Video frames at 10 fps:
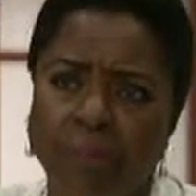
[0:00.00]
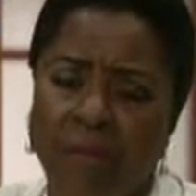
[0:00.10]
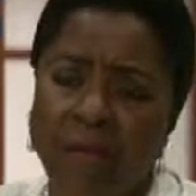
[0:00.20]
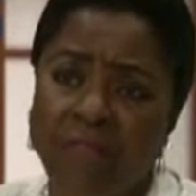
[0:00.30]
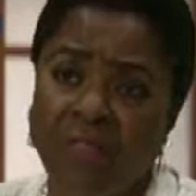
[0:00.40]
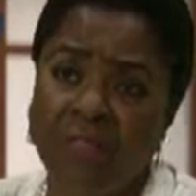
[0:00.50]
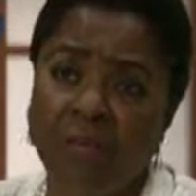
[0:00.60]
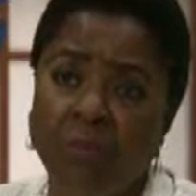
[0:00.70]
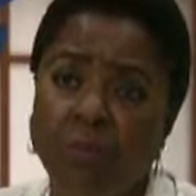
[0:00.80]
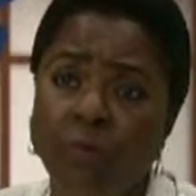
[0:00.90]
and
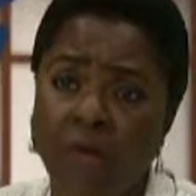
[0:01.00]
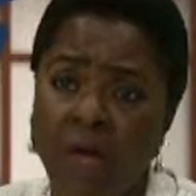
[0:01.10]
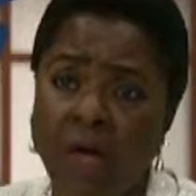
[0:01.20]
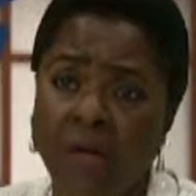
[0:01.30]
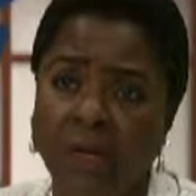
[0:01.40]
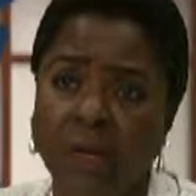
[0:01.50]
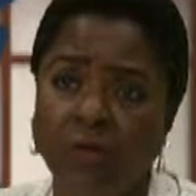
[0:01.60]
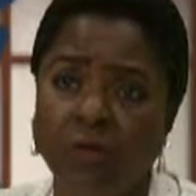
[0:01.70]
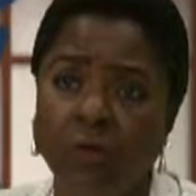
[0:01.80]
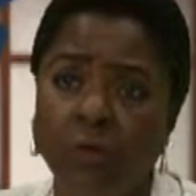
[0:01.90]
then moving on
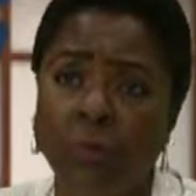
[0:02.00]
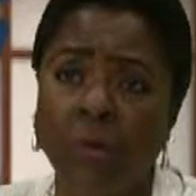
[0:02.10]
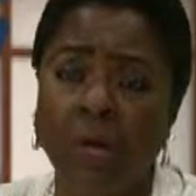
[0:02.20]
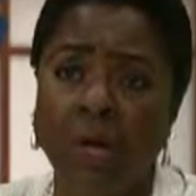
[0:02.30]
into